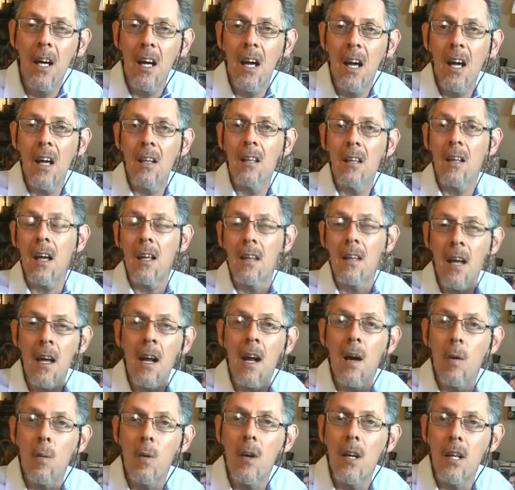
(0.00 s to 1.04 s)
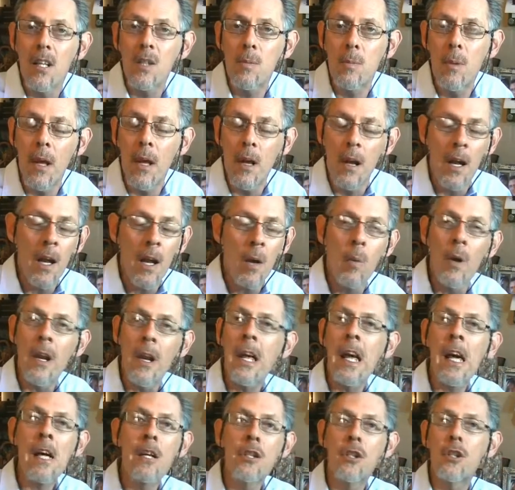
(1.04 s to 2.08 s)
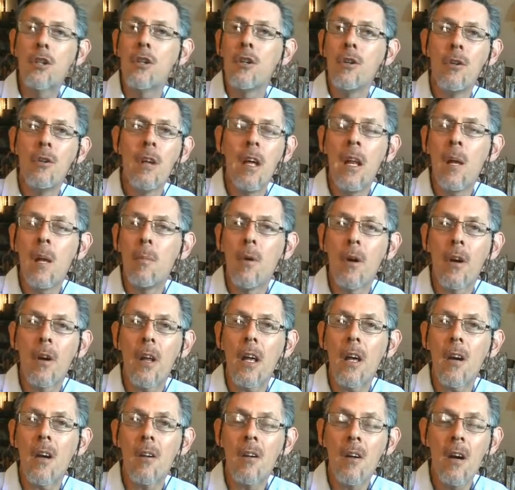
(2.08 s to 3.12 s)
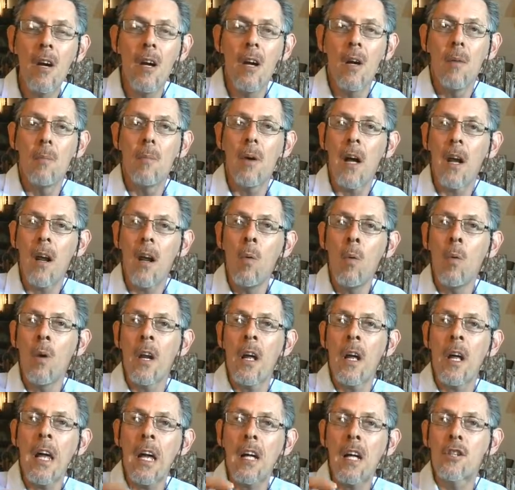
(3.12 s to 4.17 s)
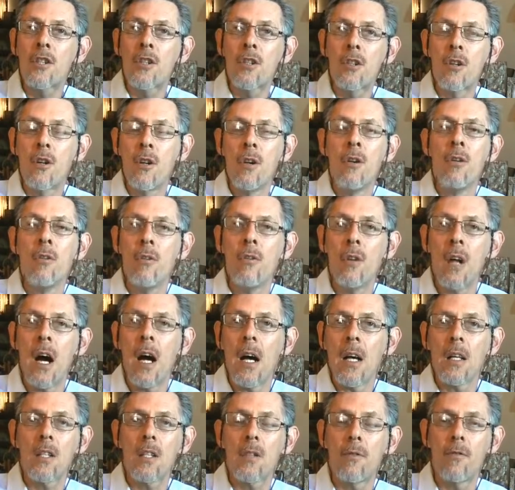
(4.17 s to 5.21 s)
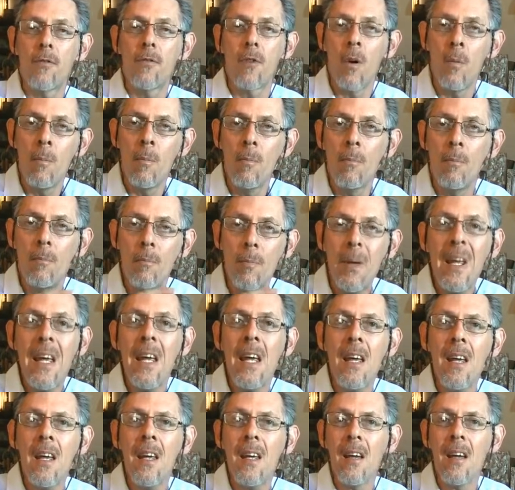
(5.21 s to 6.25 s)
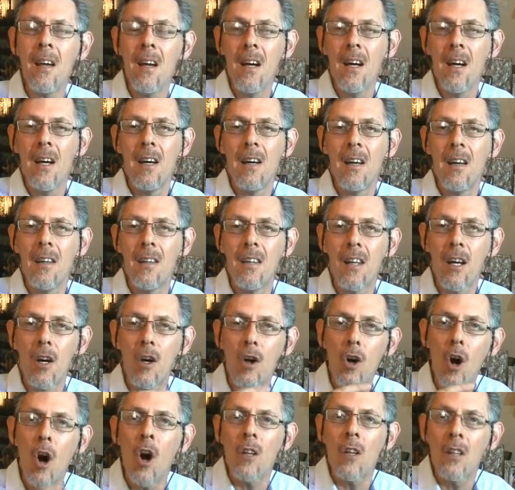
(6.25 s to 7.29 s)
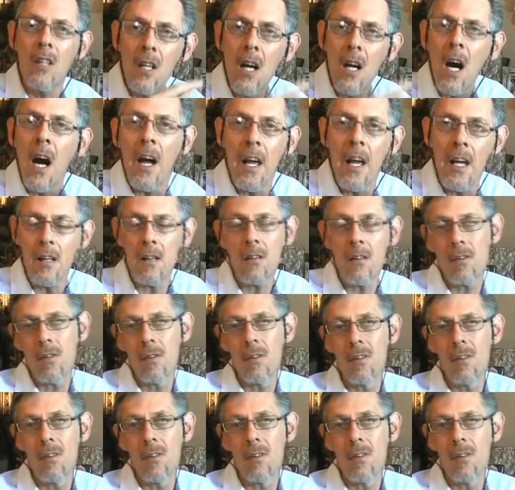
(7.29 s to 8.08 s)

And, and that I will explain. I don't want to exclude anybody here, but I don't want to exclude us from being the God kind.